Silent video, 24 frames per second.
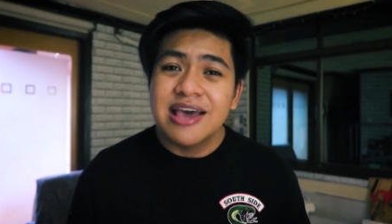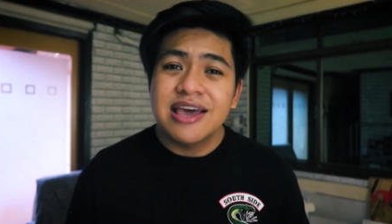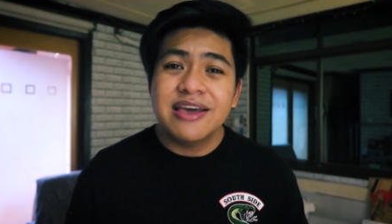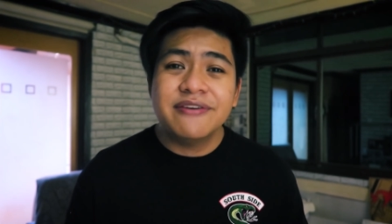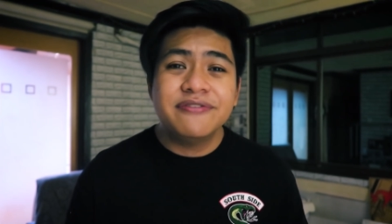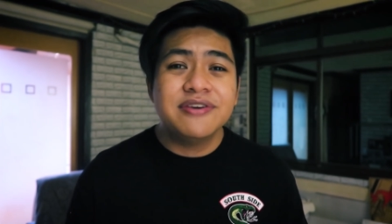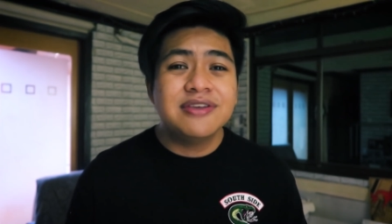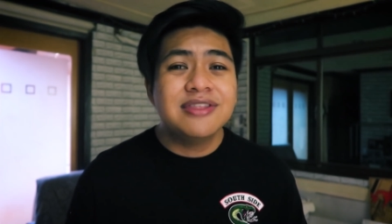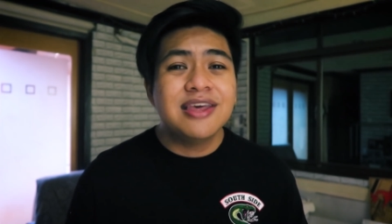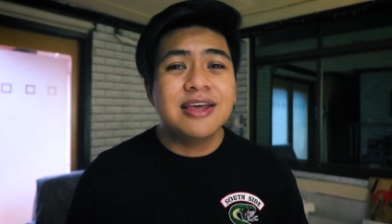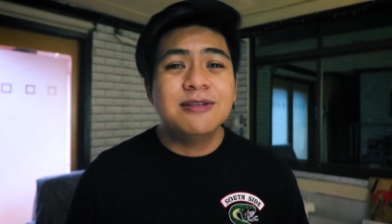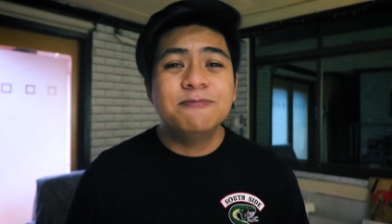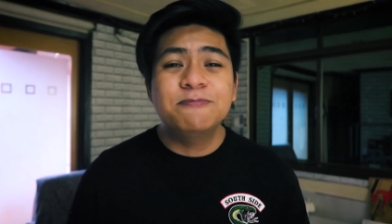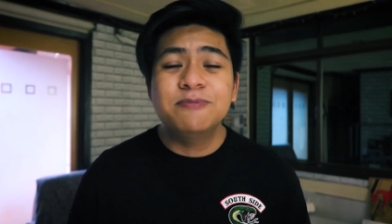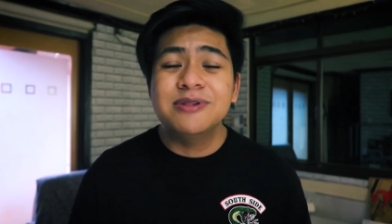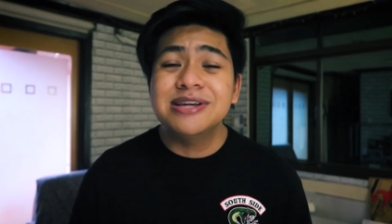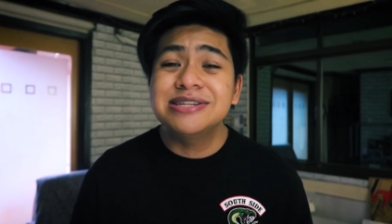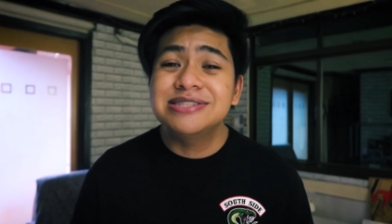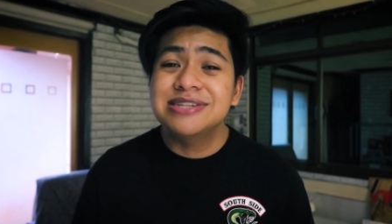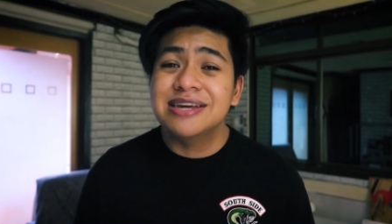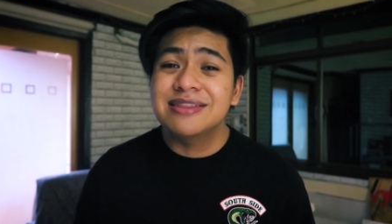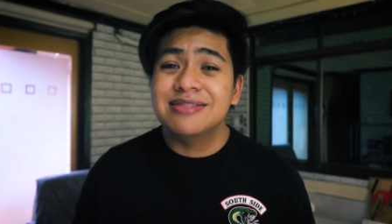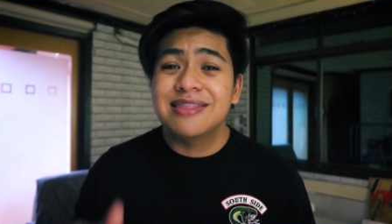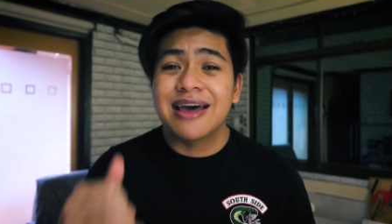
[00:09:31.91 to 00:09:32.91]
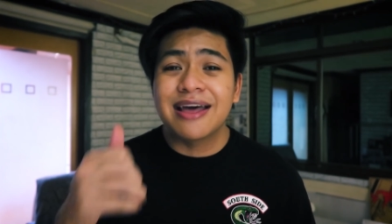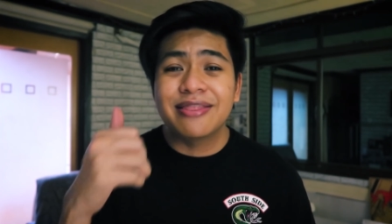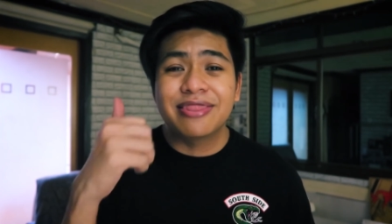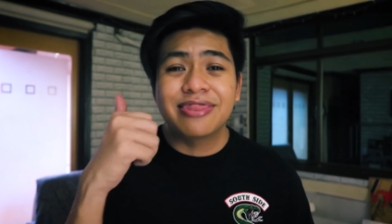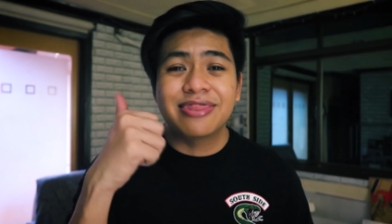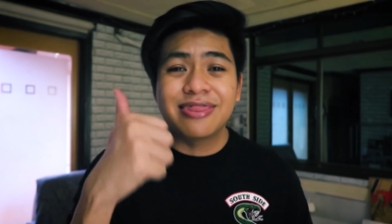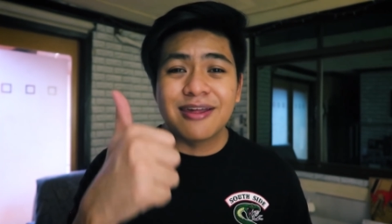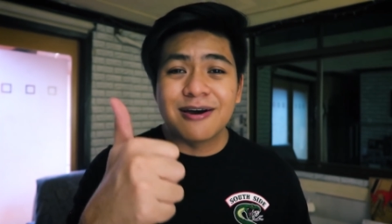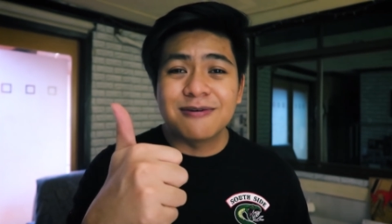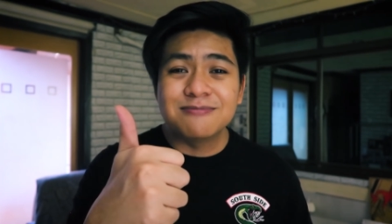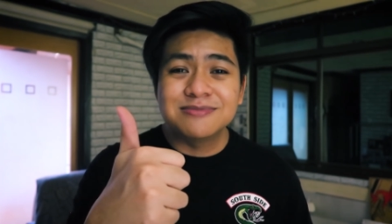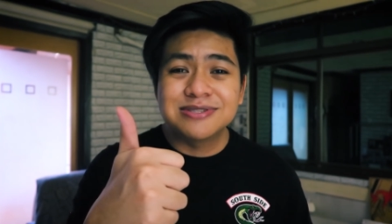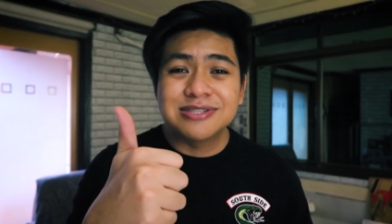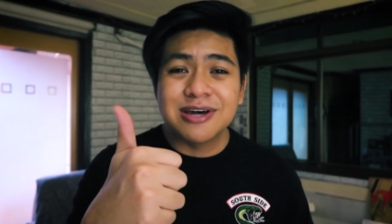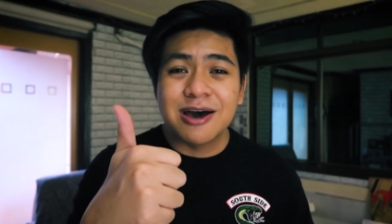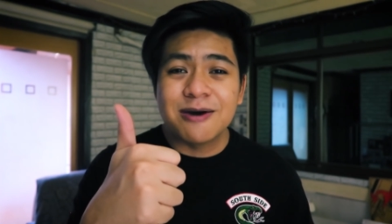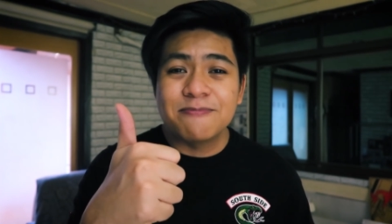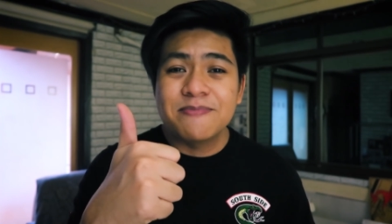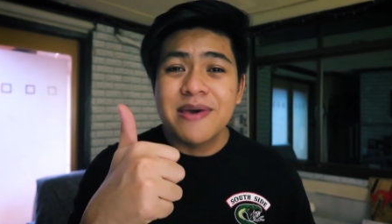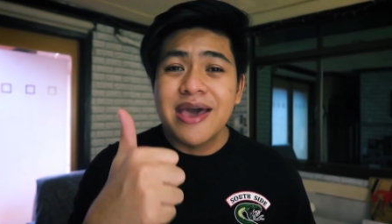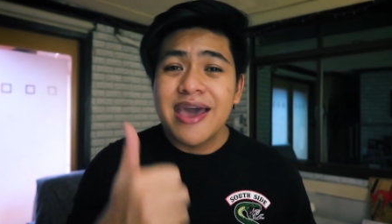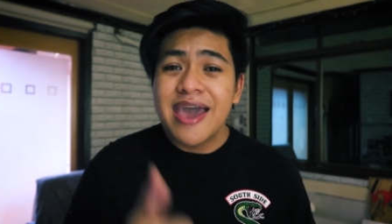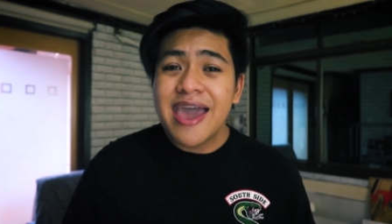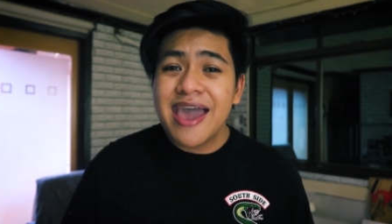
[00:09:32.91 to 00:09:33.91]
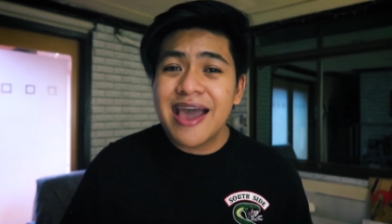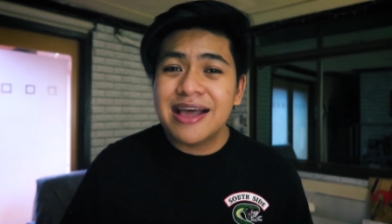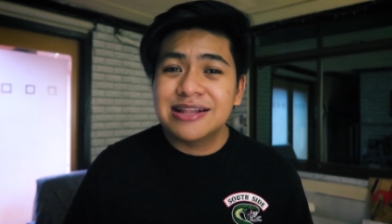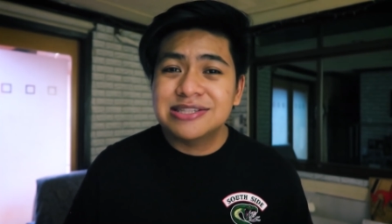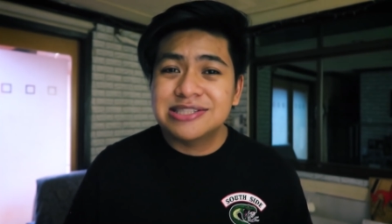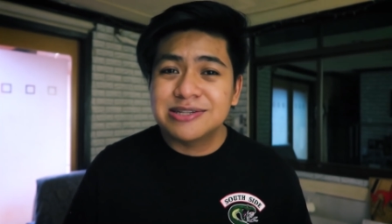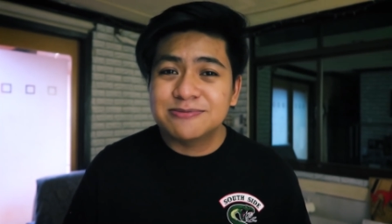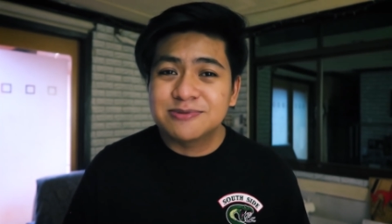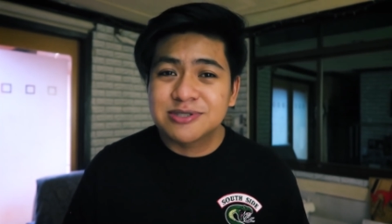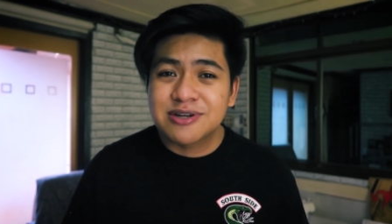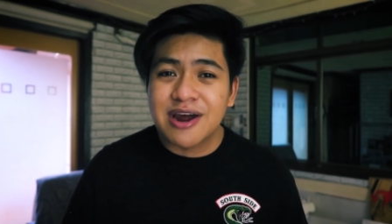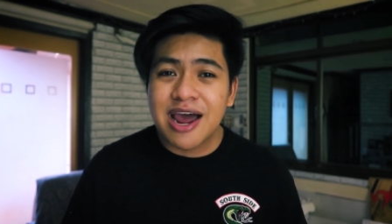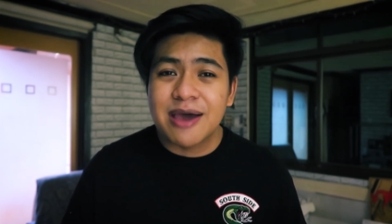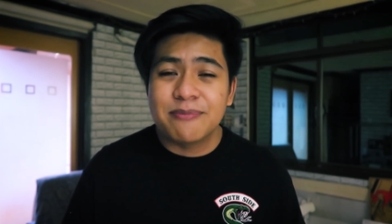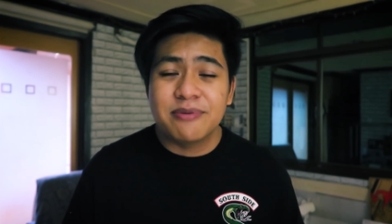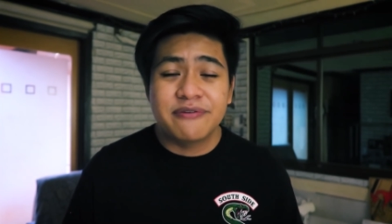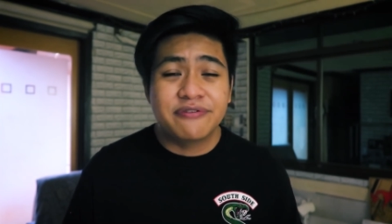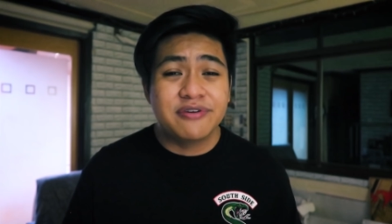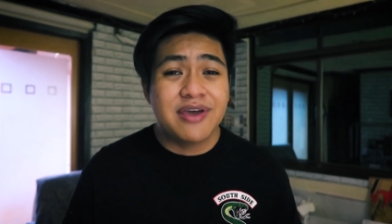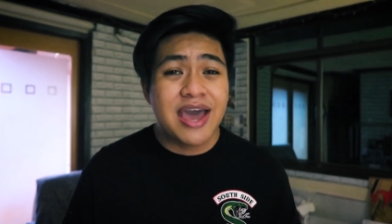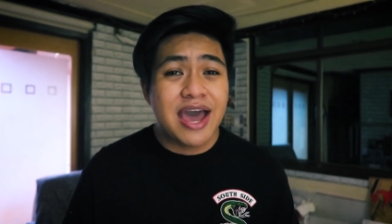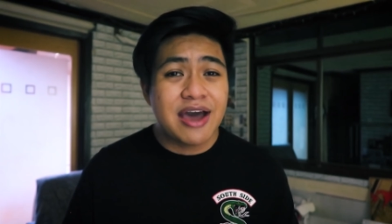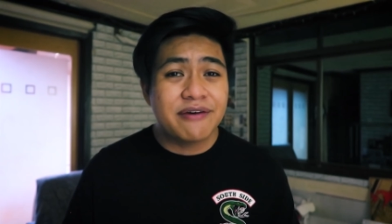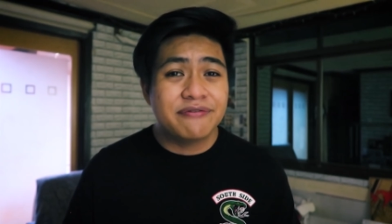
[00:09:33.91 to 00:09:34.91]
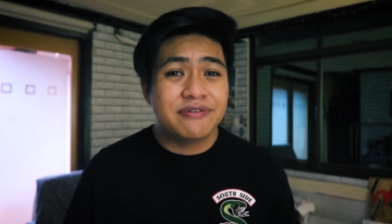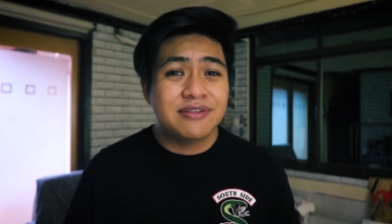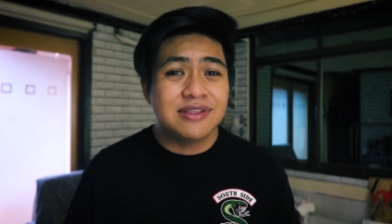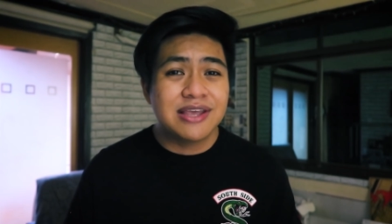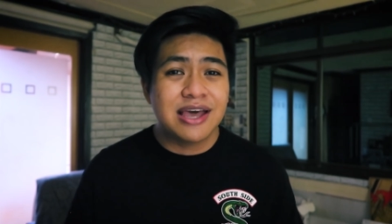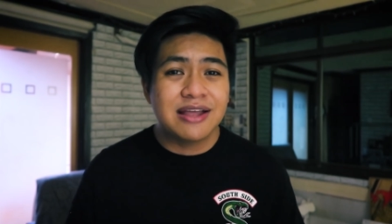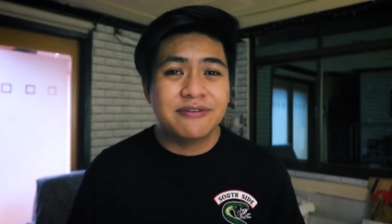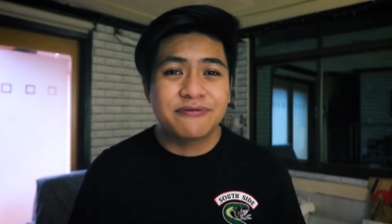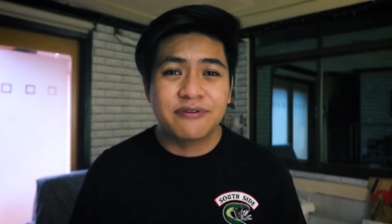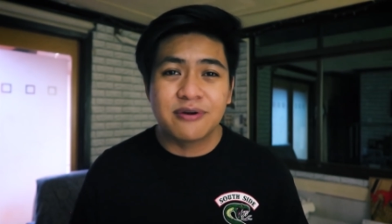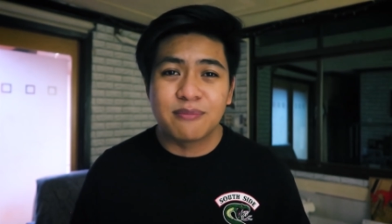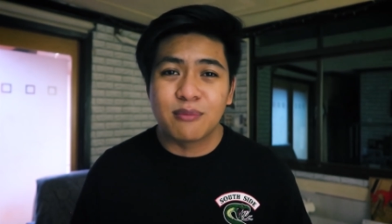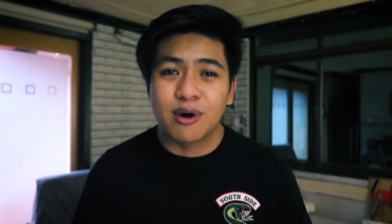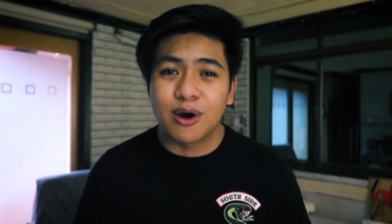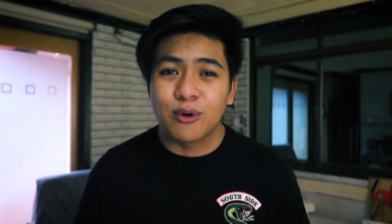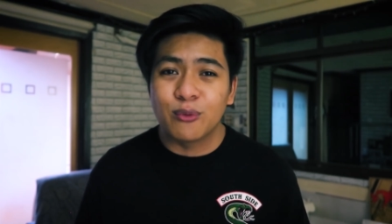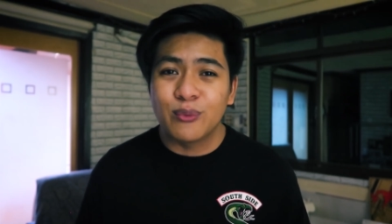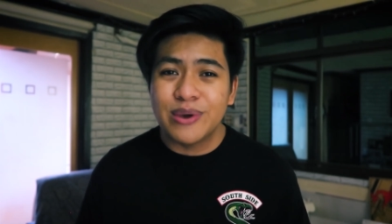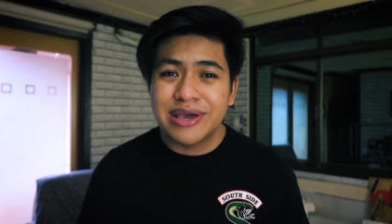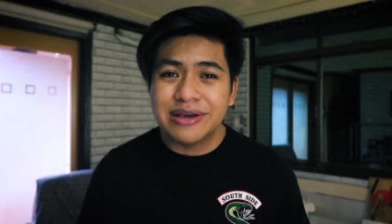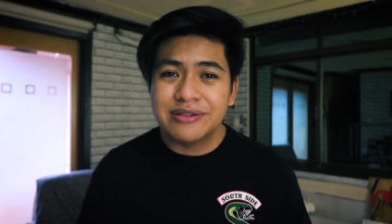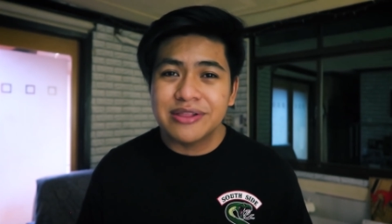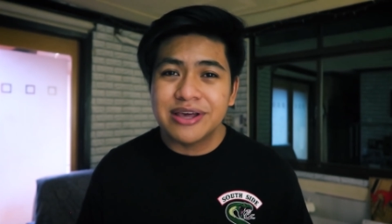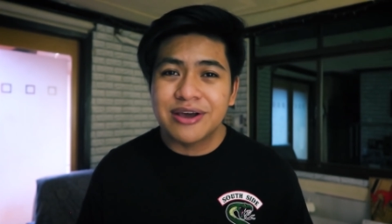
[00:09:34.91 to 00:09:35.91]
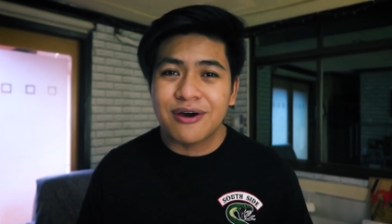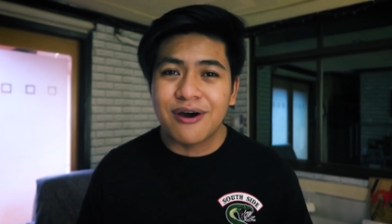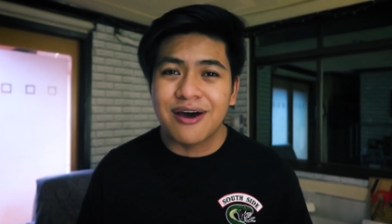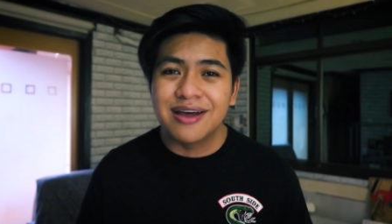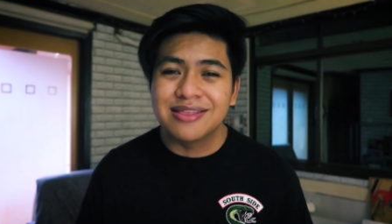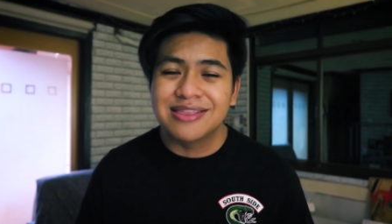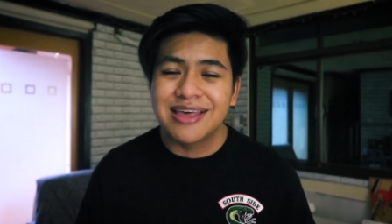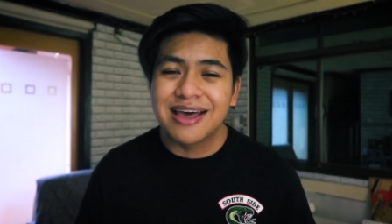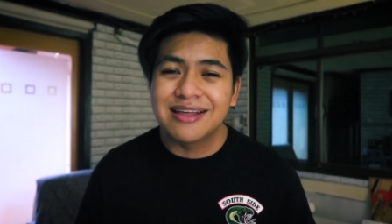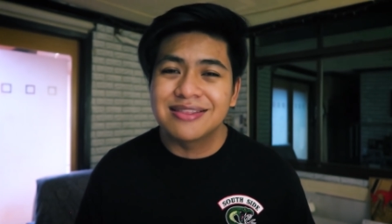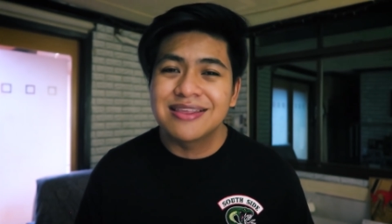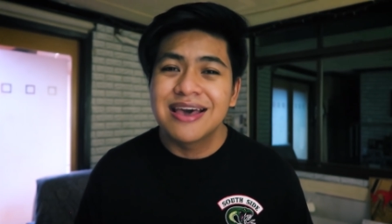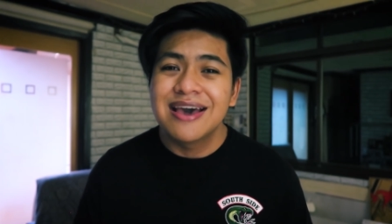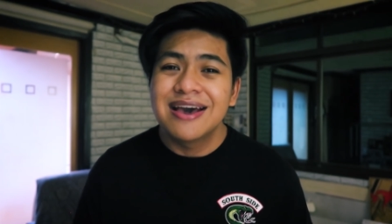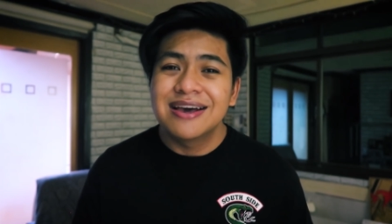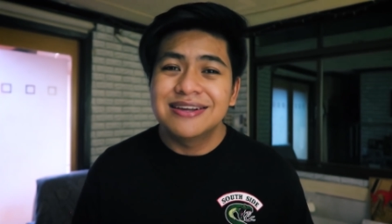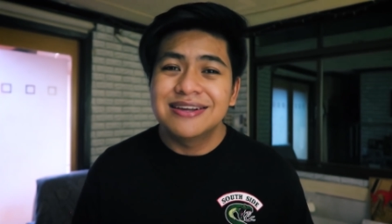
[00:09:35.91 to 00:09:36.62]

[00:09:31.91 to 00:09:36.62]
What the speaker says: If you did, please hit that thumbs up and subscribe if you haven't yet for more weekly content